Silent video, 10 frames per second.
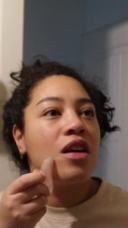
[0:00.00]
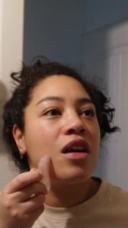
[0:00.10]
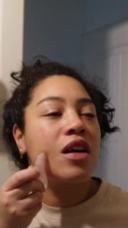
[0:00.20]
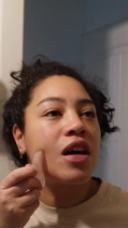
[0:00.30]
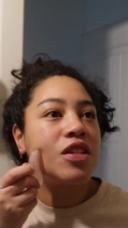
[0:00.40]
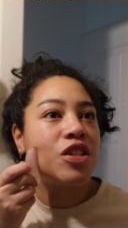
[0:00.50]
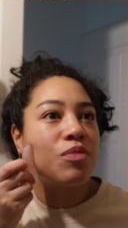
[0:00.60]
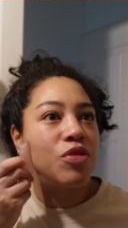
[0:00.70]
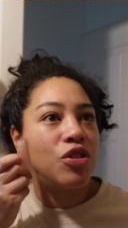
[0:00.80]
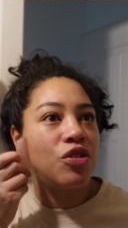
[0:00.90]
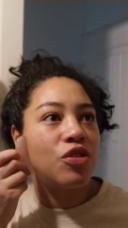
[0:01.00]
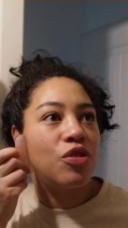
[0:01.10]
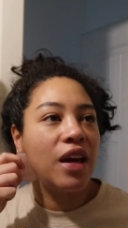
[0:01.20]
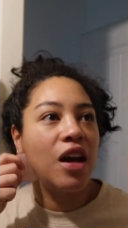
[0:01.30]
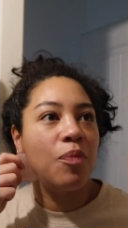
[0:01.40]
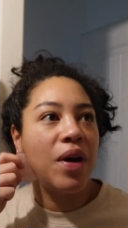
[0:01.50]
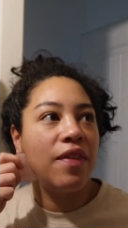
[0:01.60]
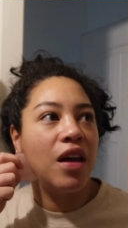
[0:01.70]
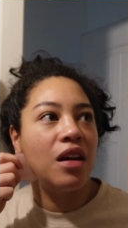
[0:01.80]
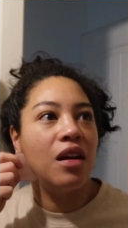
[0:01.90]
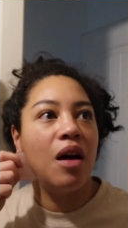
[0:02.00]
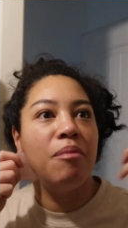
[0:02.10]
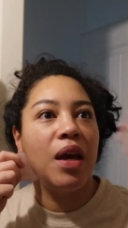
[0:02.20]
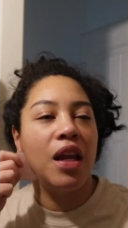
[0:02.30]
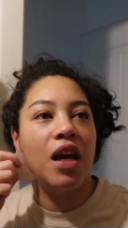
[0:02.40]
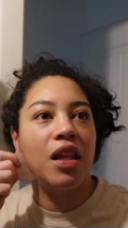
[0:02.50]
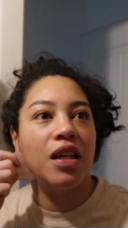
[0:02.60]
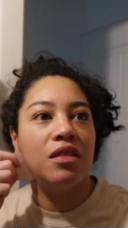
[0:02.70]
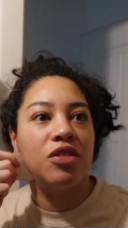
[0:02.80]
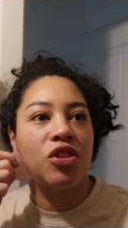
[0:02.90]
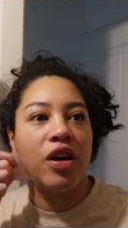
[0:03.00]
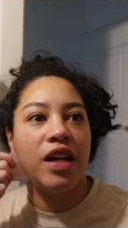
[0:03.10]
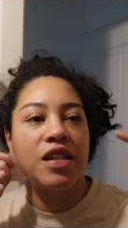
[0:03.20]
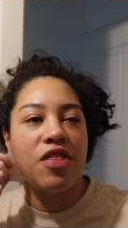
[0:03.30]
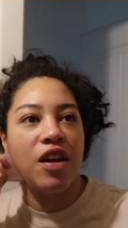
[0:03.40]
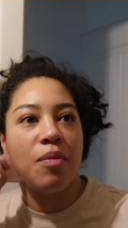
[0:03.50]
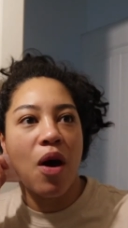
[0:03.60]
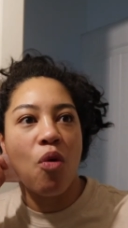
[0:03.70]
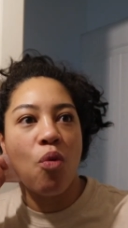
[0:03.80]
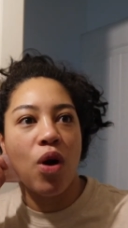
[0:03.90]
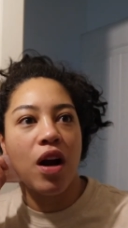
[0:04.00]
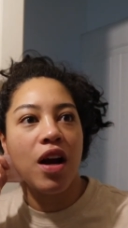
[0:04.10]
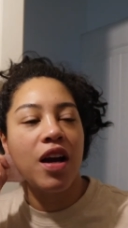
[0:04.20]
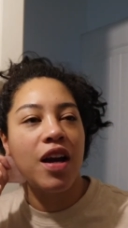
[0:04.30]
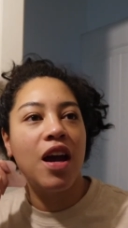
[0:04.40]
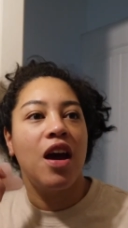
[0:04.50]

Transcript: accustomed to waking up and then immediately starting to think about work,